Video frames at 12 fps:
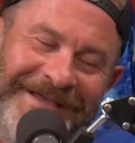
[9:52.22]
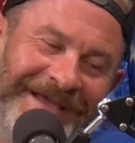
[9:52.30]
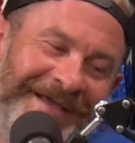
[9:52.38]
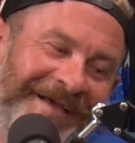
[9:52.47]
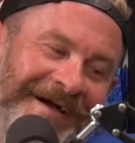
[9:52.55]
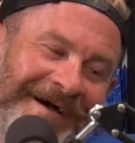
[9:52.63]

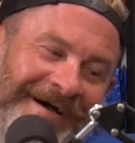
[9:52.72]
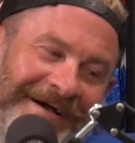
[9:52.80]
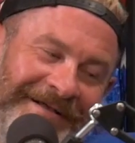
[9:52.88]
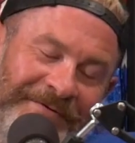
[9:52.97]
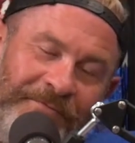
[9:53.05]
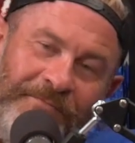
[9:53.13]
okay,
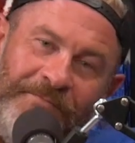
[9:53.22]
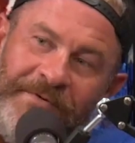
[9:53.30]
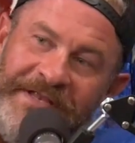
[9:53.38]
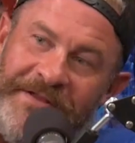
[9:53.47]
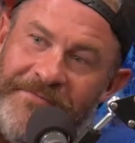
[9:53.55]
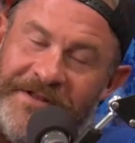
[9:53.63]
uh,
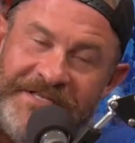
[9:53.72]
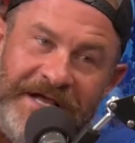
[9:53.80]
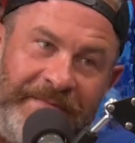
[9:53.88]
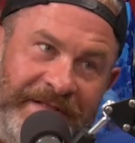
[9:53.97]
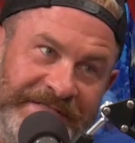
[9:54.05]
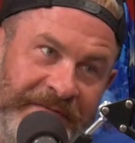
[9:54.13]
we did want to
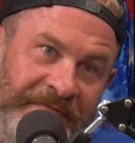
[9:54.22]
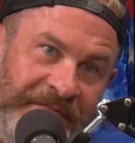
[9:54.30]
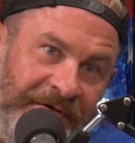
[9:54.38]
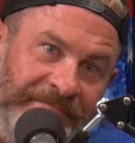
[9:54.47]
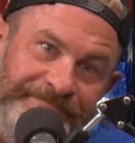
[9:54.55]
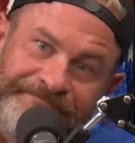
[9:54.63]
talk about something
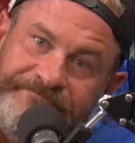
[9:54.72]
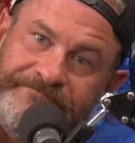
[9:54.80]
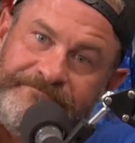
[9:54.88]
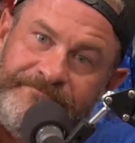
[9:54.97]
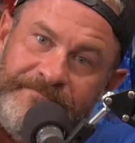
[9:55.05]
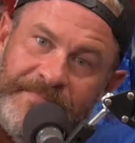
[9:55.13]
though.
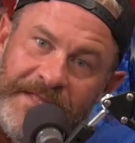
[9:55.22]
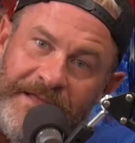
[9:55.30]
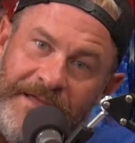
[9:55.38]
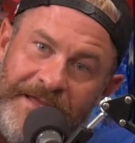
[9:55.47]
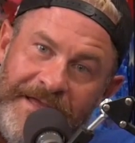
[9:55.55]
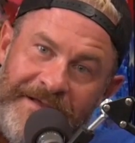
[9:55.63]

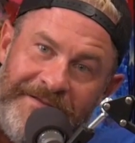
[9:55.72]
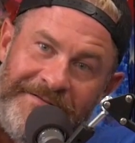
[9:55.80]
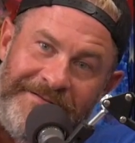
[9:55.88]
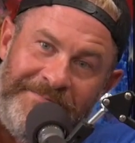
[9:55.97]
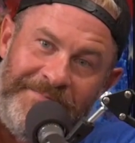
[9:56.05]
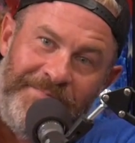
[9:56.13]
Yeah,
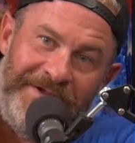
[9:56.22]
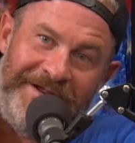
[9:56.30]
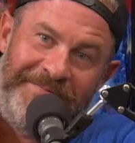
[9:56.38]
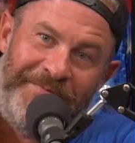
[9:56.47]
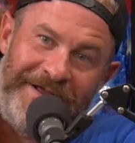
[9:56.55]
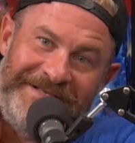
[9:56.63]

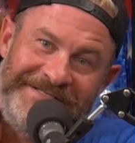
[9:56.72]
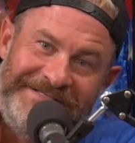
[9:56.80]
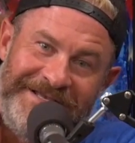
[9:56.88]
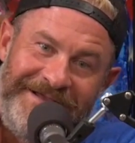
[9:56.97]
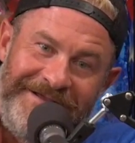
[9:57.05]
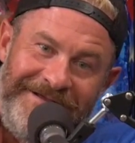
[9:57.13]
Bryce
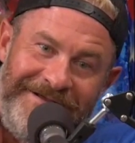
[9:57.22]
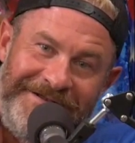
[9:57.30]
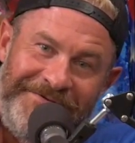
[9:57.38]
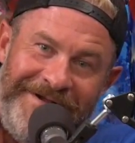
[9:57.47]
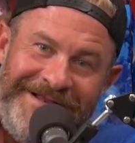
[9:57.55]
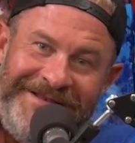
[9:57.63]
is like, uh,
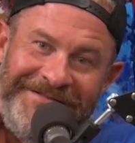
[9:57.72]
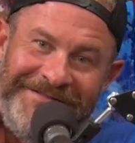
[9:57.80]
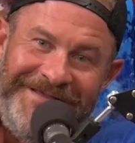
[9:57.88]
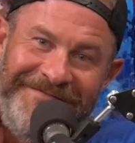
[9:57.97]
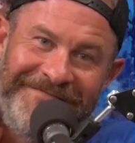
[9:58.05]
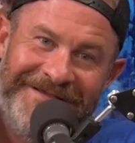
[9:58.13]
"Do I need to
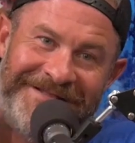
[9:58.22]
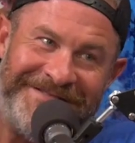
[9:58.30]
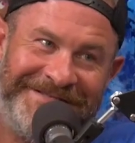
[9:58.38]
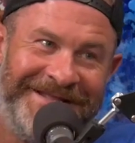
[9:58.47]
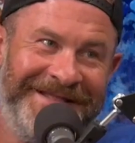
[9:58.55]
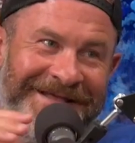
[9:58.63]
leave? Like,
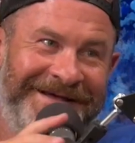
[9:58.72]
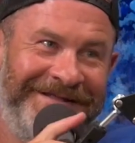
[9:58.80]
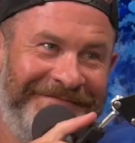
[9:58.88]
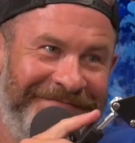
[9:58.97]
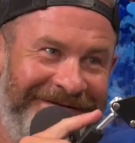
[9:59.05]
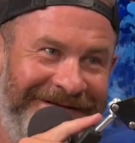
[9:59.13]
it's getting
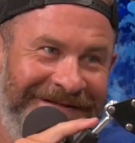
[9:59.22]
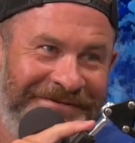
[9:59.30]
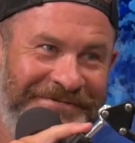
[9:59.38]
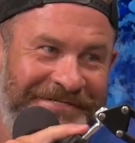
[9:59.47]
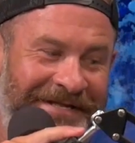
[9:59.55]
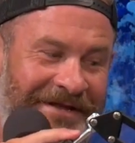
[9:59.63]
kind of uh,
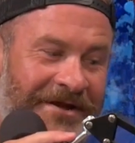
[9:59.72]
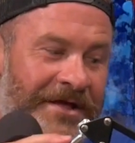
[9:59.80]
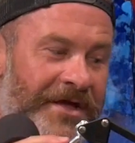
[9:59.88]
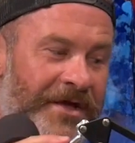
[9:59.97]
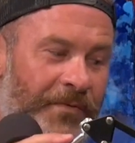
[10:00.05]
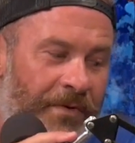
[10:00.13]
interesting here."
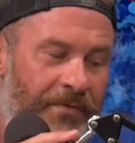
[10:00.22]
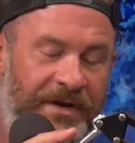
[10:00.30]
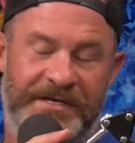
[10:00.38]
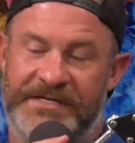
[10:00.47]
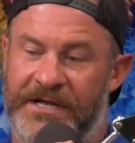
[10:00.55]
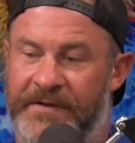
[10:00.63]
We
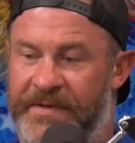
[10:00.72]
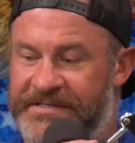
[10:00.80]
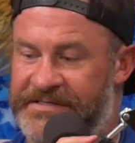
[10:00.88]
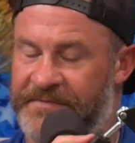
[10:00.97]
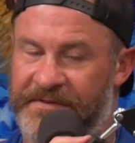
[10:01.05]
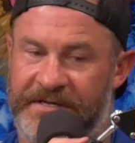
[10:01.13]
wanted to talk about
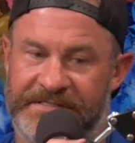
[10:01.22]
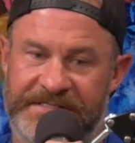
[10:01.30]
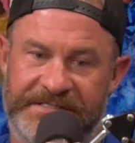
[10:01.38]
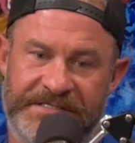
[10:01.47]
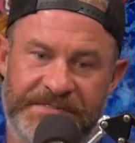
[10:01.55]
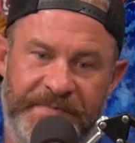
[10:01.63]
something because
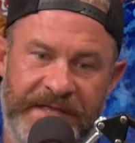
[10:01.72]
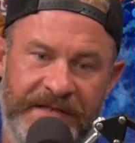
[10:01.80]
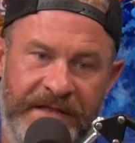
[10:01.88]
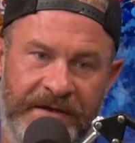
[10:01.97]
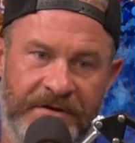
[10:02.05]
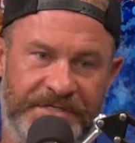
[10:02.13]
this has been
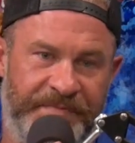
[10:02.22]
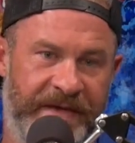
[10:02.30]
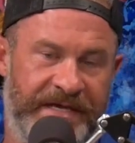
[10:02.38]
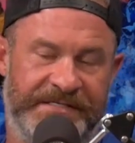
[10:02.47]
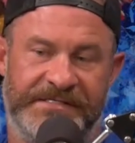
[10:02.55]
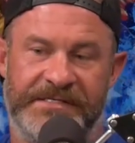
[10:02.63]
in our
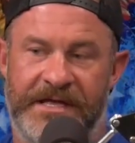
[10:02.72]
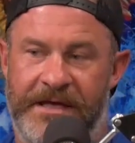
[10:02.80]
space.